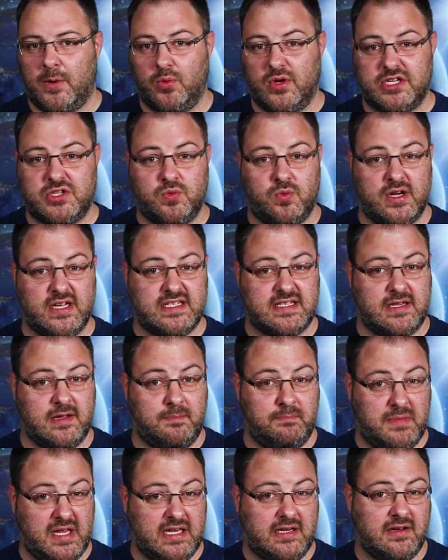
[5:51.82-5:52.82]
which was
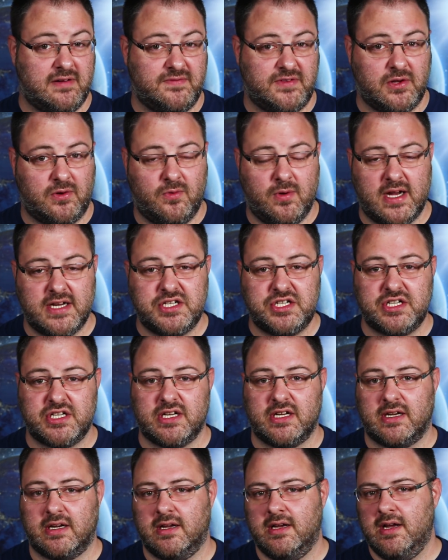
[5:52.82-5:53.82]
the meat of the
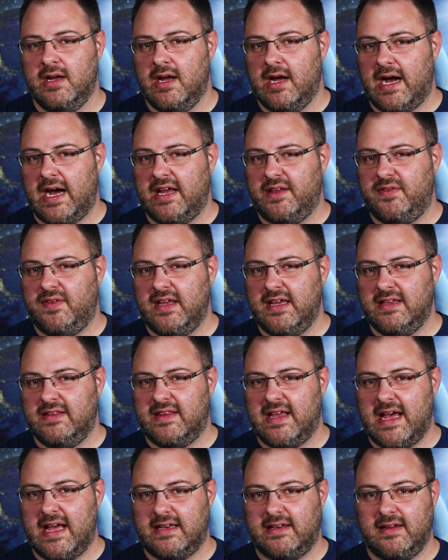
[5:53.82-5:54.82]
question, I
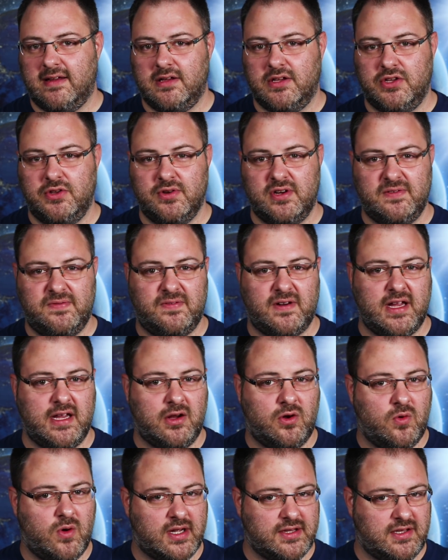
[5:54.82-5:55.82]
think that
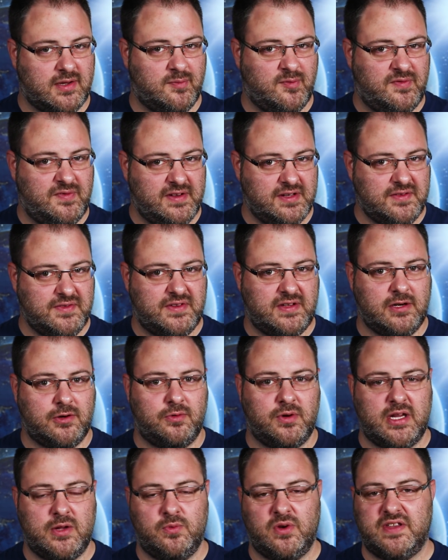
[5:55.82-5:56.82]
unifying quantum field
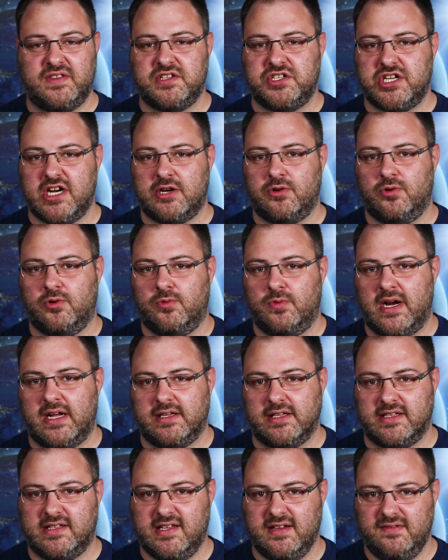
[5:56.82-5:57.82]
theory with general
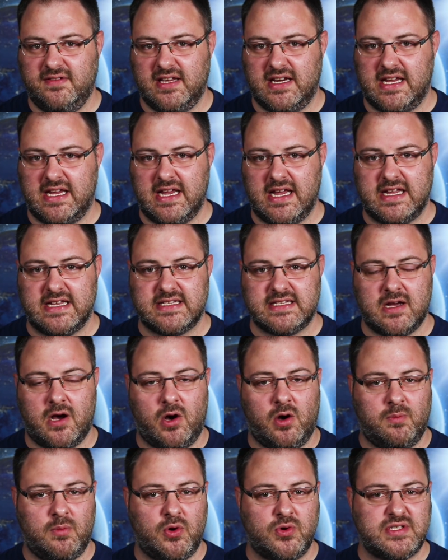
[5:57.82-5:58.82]
relativity is
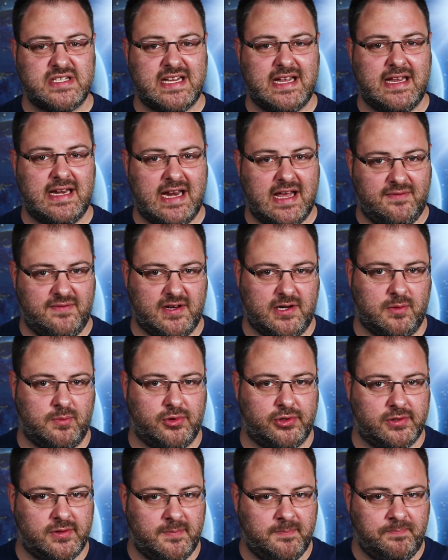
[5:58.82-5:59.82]
almost
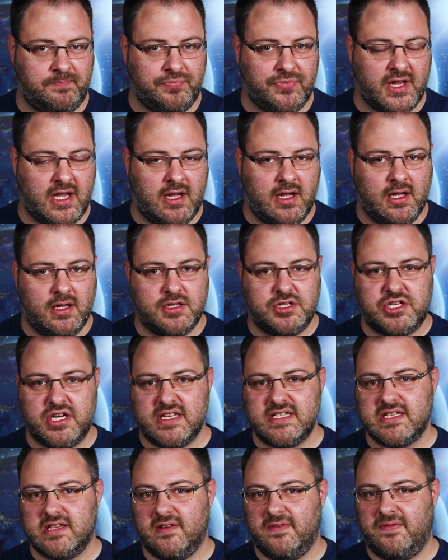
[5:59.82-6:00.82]
inevitable.
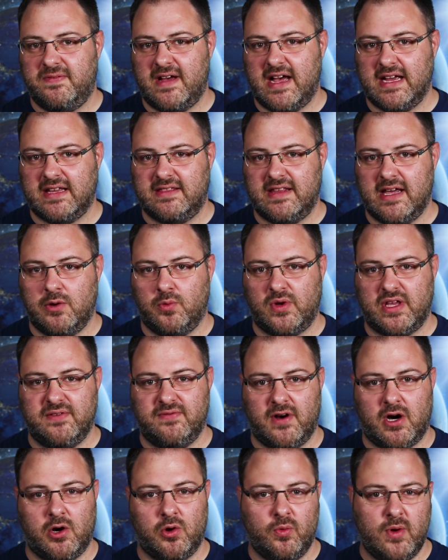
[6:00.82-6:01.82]
Just the fact that
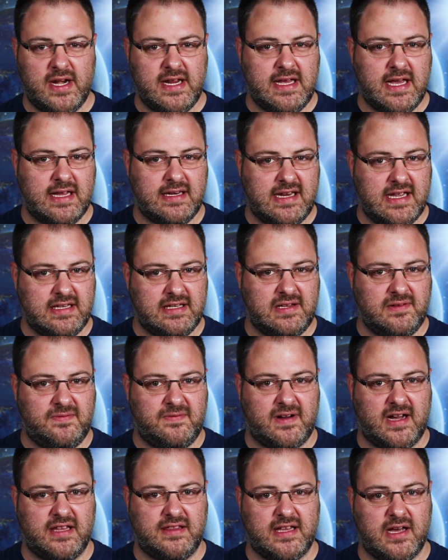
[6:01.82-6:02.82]
we've already
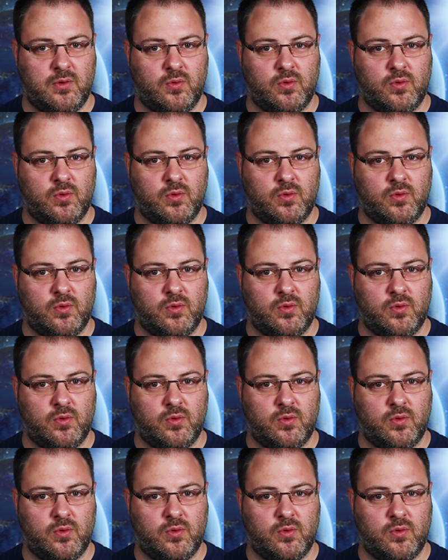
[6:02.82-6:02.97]
identified